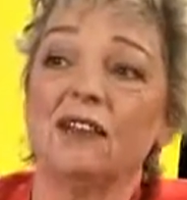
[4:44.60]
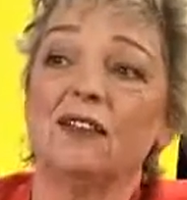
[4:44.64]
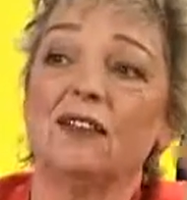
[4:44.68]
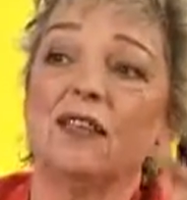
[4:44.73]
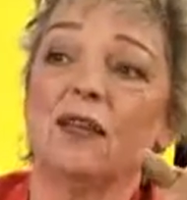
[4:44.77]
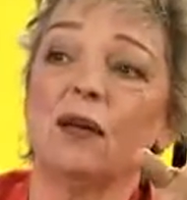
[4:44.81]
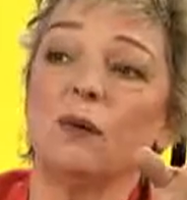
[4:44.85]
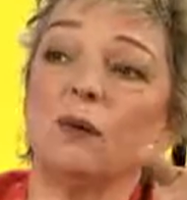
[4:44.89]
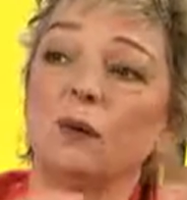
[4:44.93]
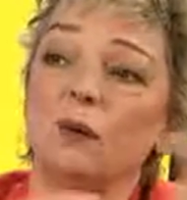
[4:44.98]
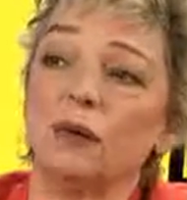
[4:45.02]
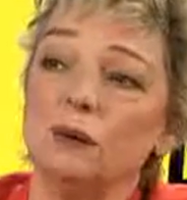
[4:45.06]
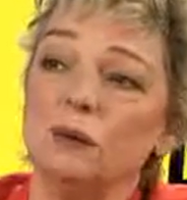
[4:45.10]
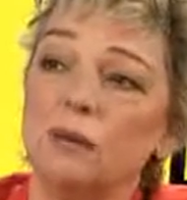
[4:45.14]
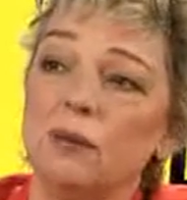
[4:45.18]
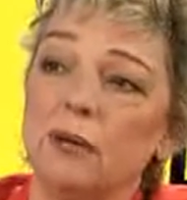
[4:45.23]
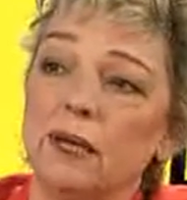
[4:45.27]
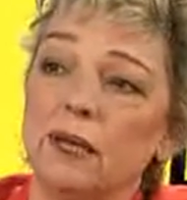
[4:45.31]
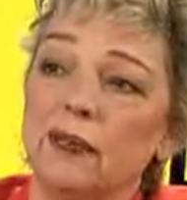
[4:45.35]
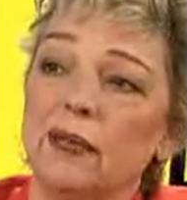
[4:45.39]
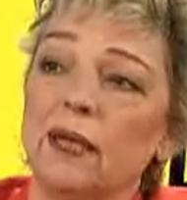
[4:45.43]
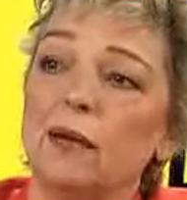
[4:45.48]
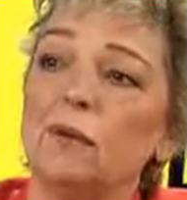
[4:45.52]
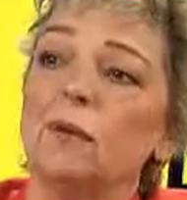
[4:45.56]
And they will
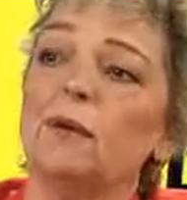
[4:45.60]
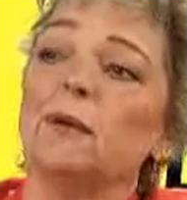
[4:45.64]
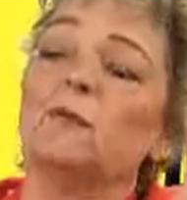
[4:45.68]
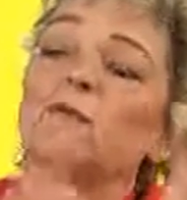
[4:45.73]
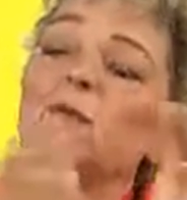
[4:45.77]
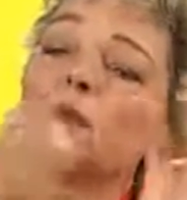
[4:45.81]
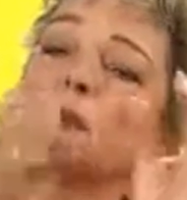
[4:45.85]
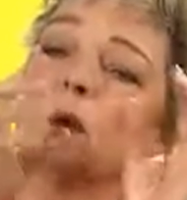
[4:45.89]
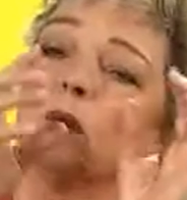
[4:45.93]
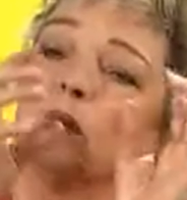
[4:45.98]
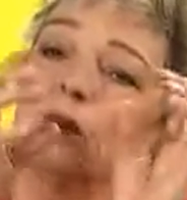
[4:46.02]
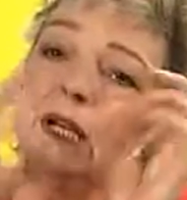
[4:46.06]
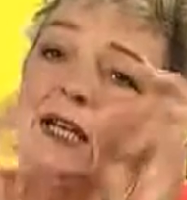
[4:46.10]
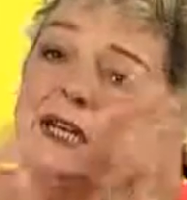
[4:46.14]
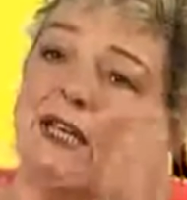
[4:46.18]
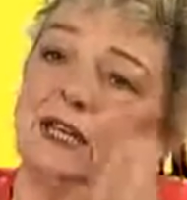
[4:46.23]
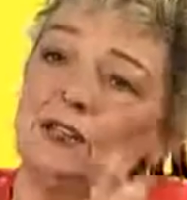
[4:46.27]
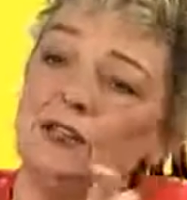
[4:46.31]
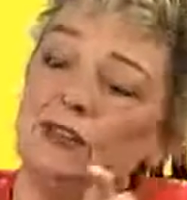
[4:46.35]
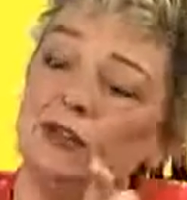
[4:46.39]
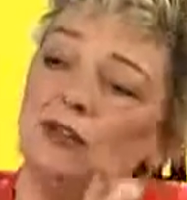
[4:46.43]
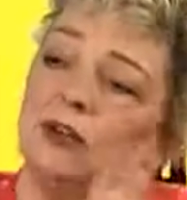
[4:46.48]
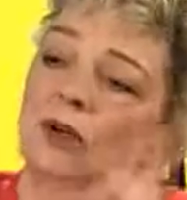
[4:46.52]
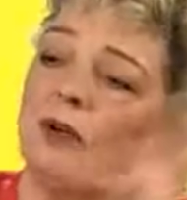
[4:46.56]
be there, but we
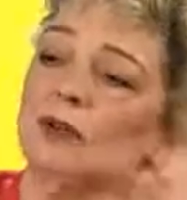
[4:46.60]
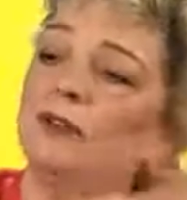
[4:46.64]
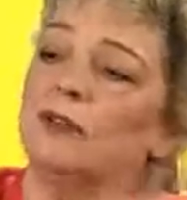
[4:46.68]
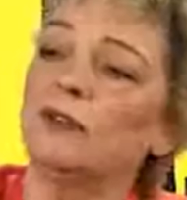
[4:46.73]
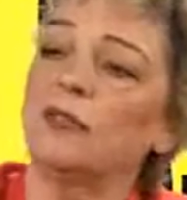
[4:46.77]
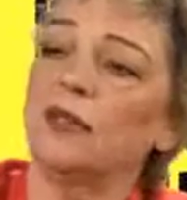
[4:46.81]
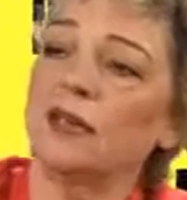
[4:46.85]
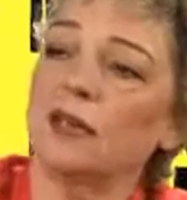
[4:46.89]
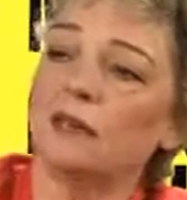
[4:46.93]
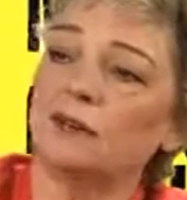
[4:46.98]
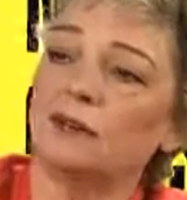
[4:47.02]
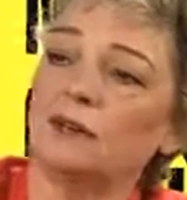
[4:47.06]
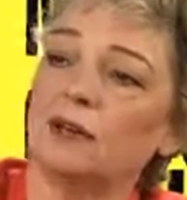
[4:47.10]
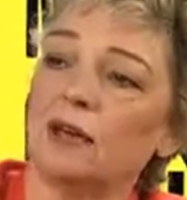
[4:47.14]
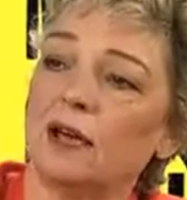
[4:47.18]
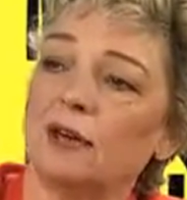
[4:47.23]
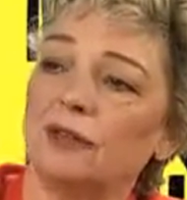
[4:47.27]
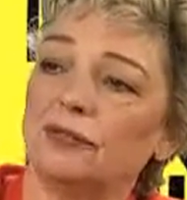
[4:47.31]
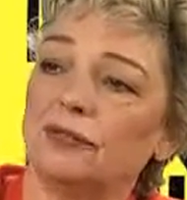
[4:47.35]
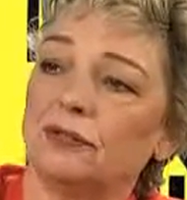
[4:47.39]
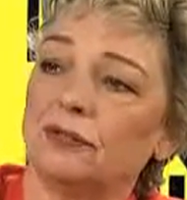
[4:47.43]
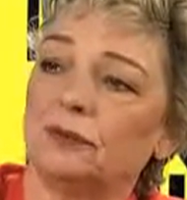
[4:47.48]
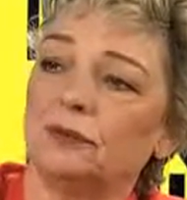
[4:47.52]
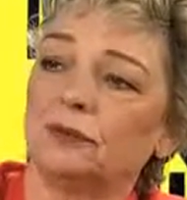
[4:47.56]
need to know it's their
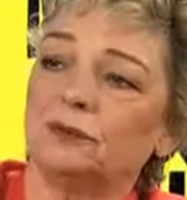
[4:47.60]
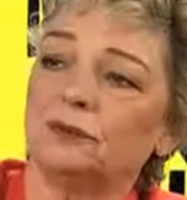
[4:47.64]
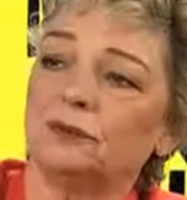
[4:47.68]
stuff.